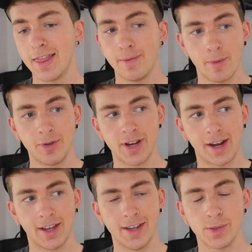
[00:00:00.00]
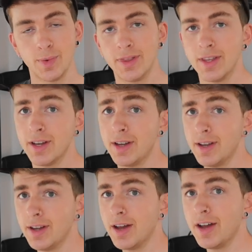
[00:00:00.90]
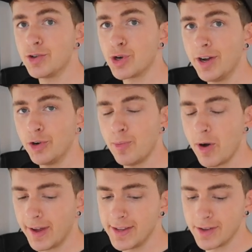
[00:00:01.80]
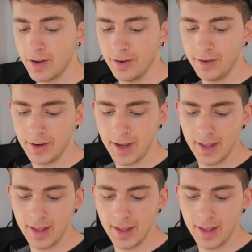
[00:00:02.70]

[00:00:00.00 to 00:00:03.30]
leather bomber jackets with the uh, triangle pockets on.